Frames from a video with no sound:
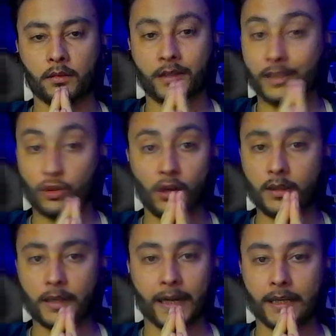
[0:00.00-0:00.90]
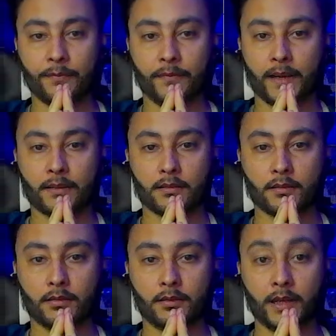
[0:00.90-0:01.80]
This is not the random facts.
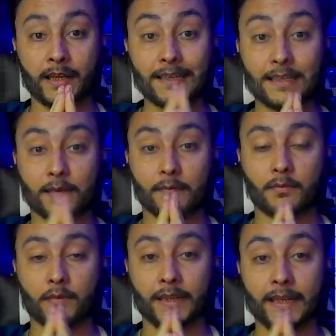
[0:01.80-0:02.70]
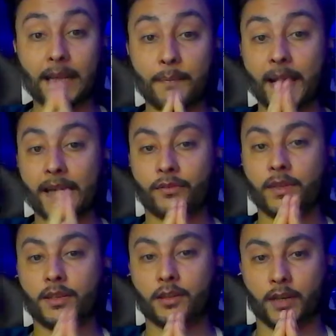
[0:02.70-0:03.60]
It is data-backed
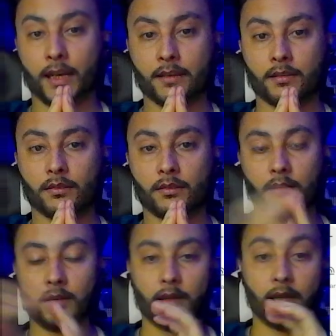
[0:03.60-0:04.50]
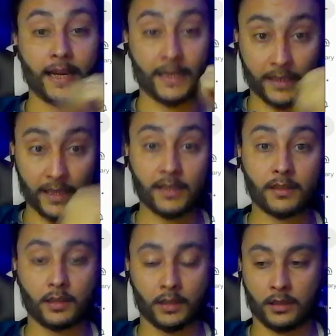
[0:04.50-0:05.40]
research, guys. It
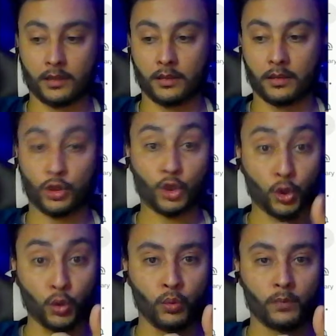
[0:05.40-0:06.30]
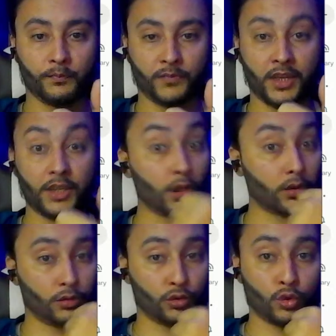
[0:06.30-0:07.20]
is true. It is a
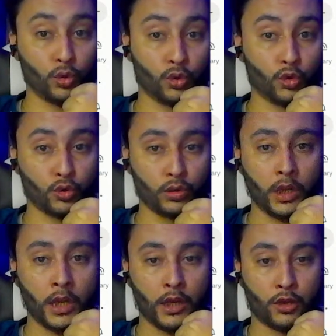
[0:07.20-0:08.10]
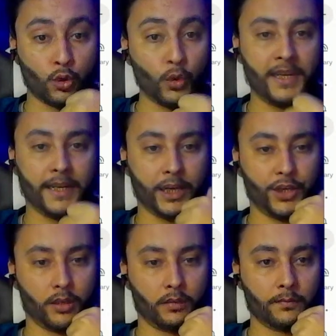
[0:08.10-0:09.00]
true true
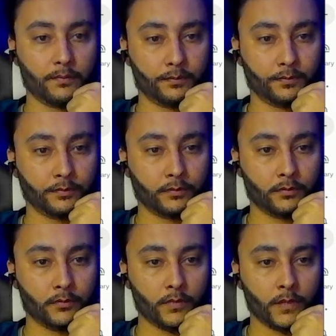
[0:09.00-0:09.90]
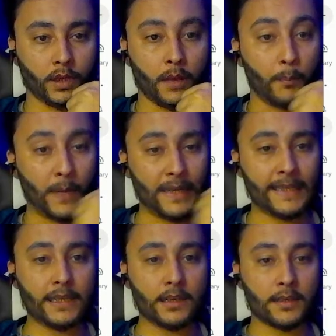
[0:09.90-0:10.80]
indication.
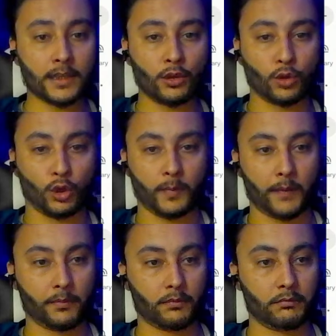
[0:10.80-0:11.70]
Multi-year skill roadmap.